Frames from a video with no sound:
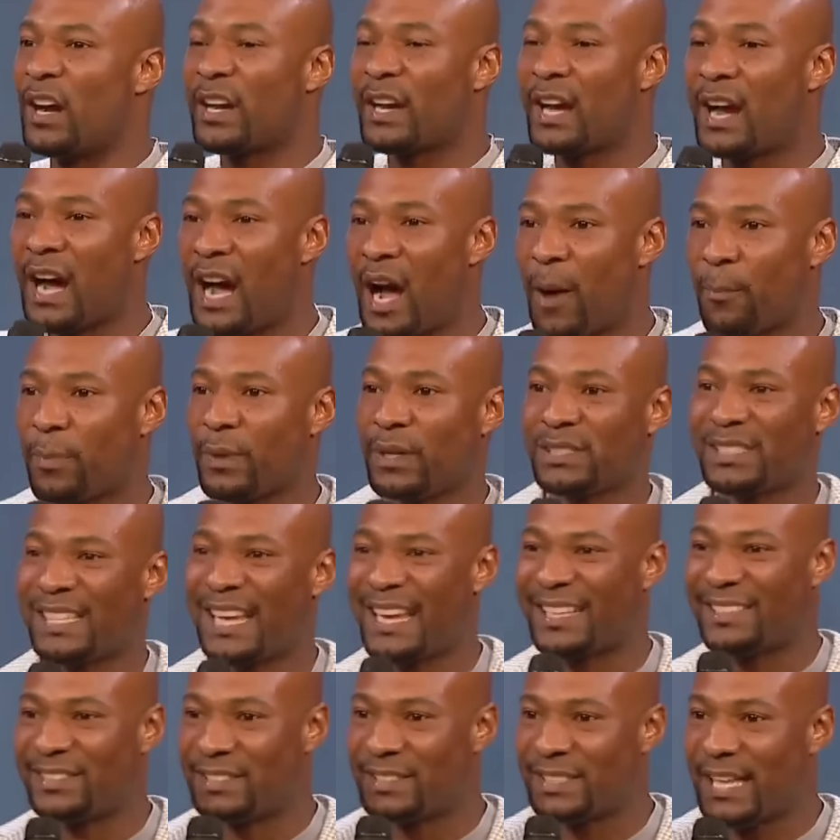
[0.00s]
accomplish
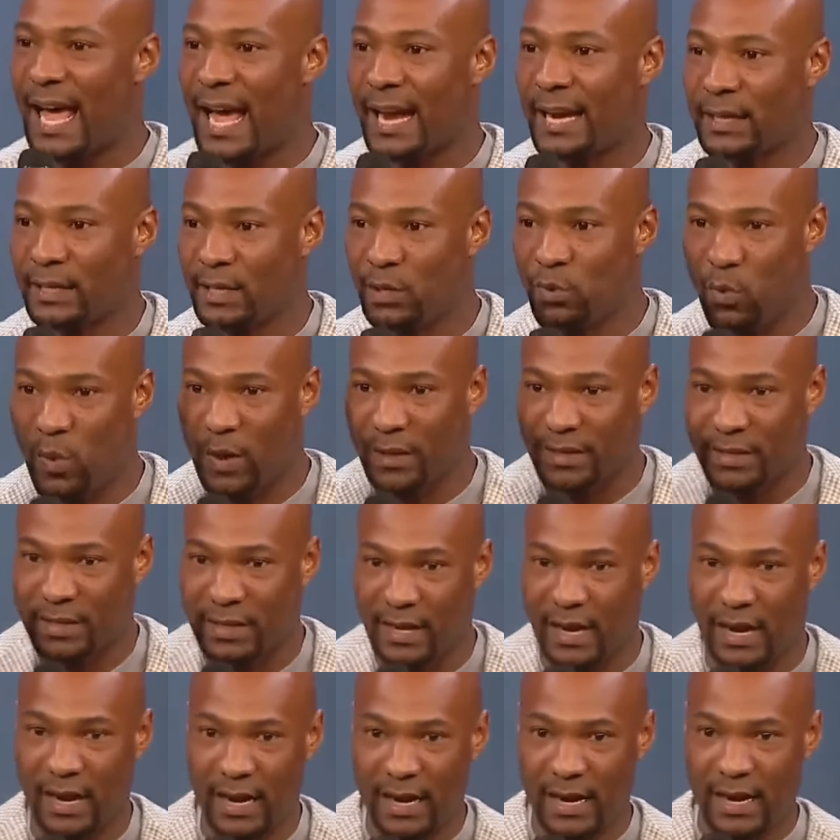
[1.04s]
exactly what
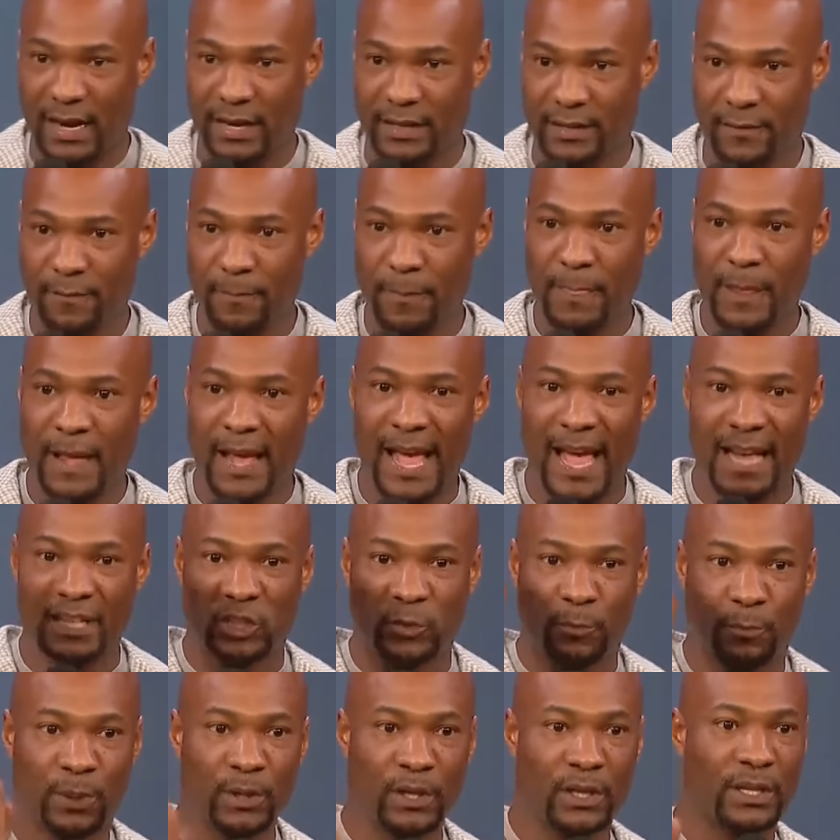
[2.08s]
God
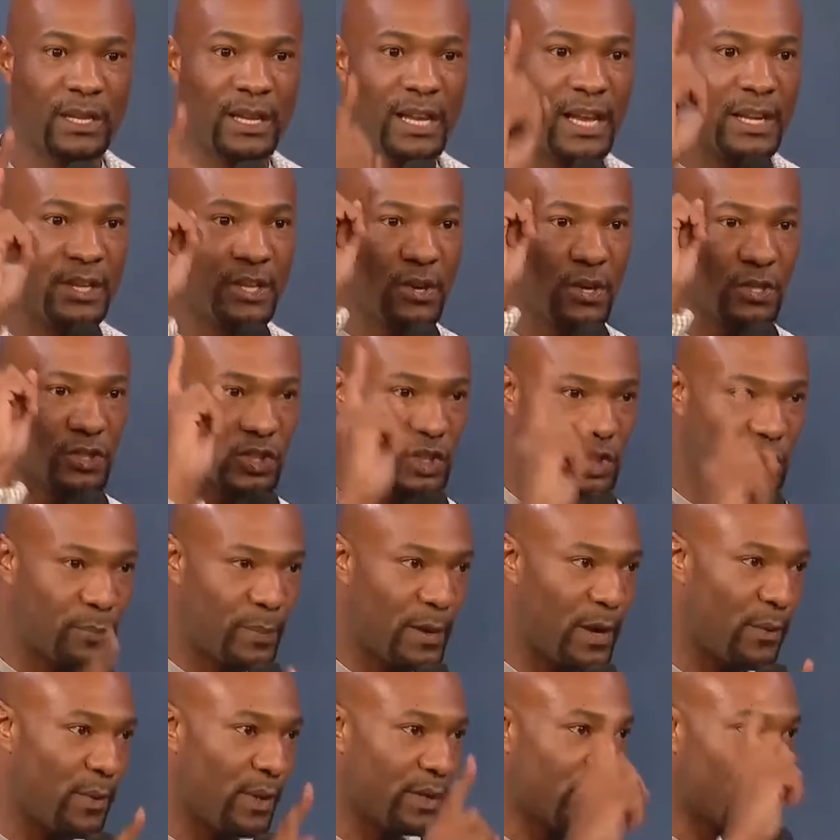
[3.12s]
has put in your
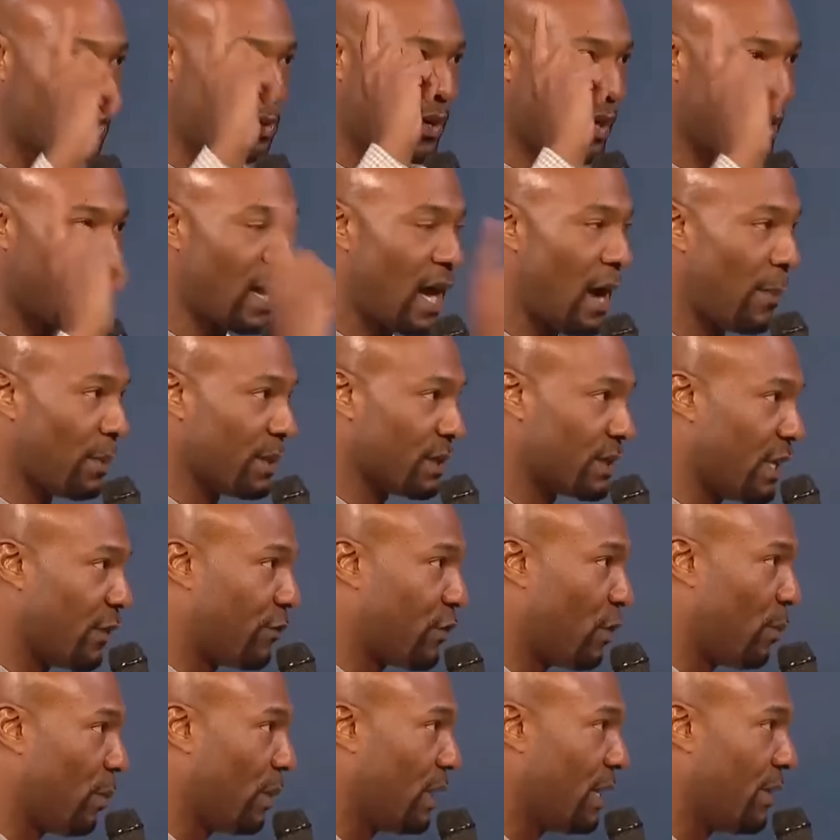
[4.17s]
spirit to accomplish.
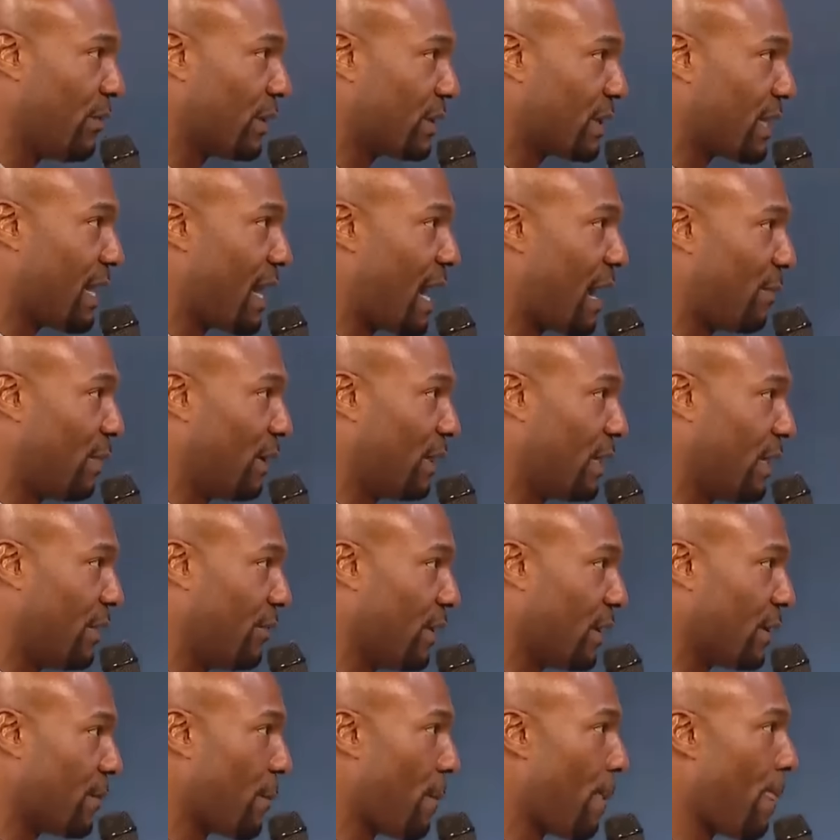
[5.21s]
If you believe it, say, I
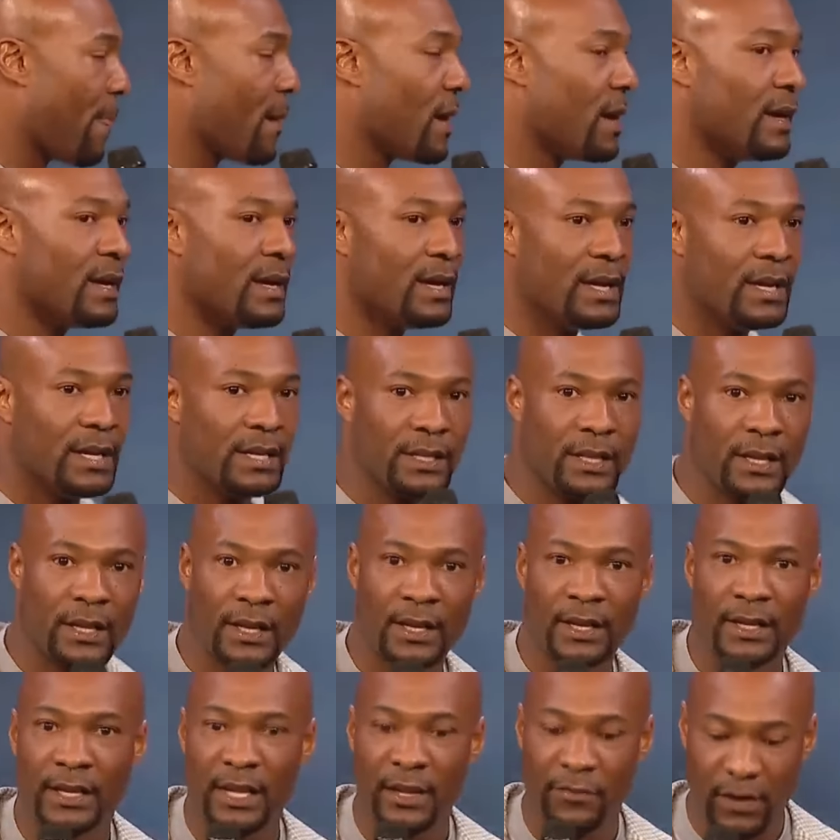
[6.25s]
believe it.
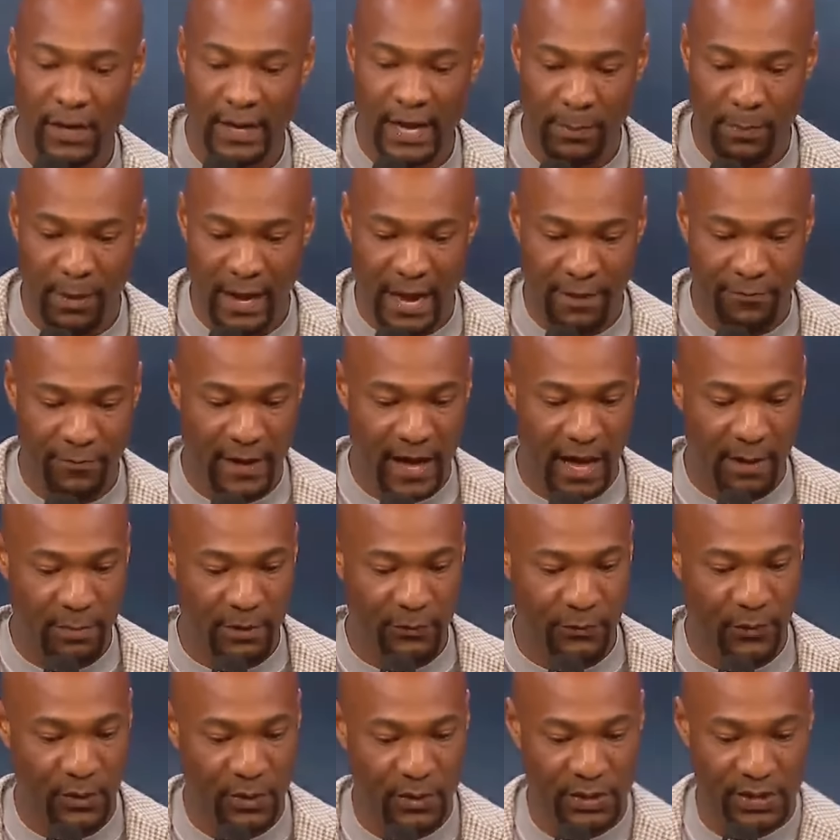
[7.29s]
Give your neighbor a high five
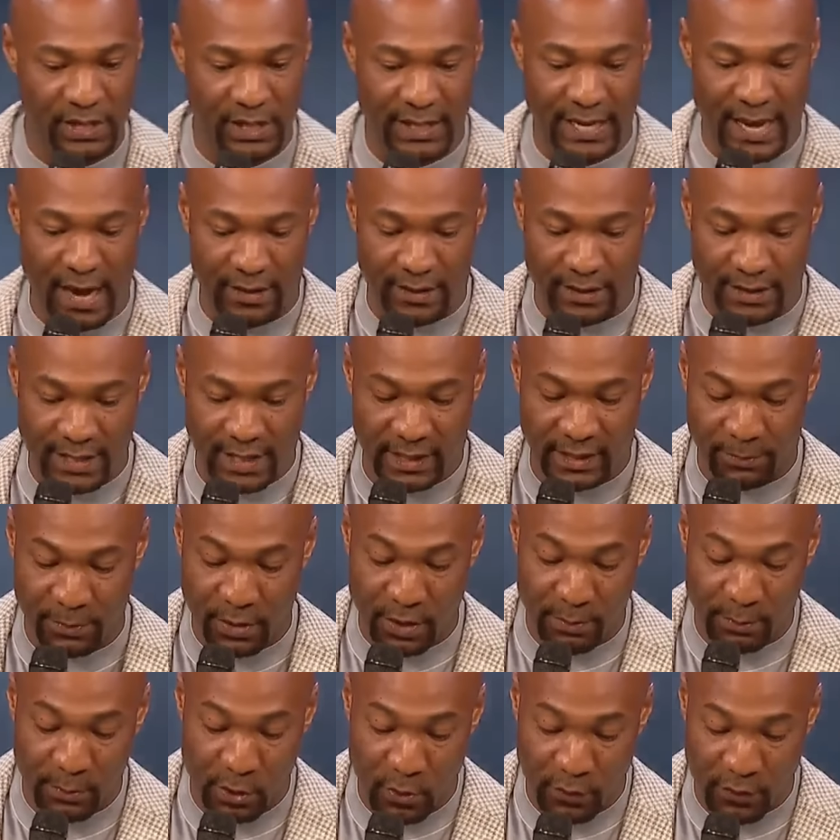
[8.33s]
before you sit down and tell them
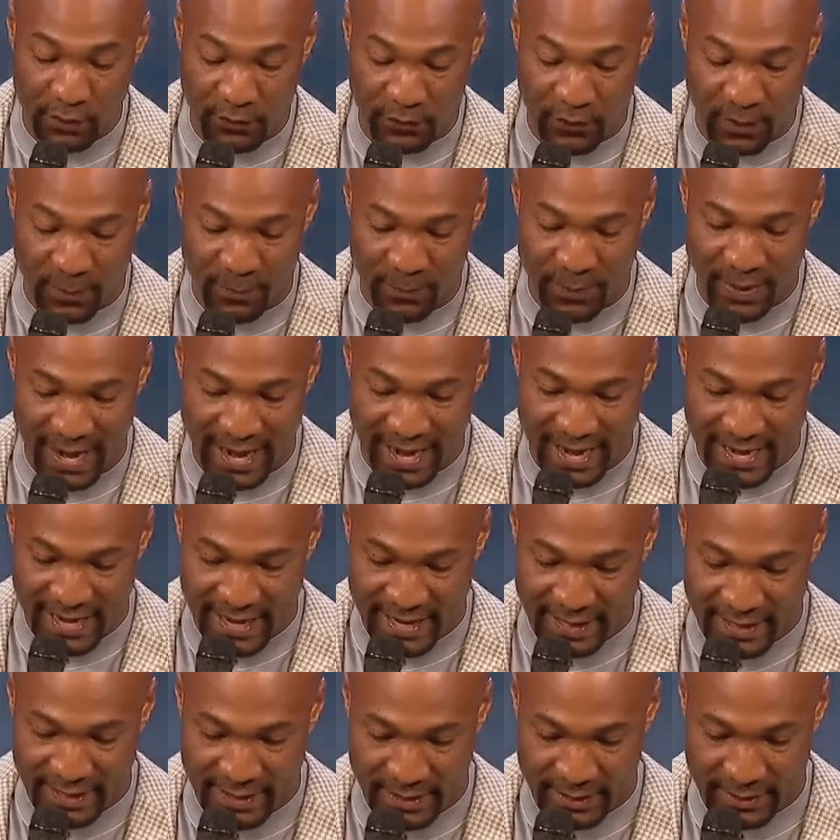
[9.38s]
you're moving from
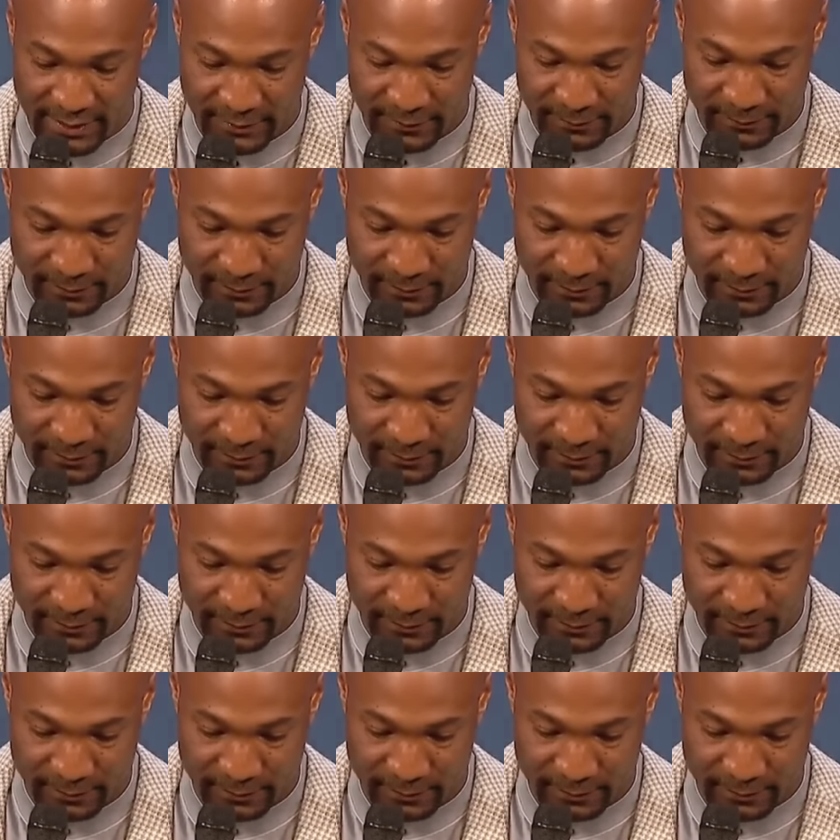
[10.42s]
pain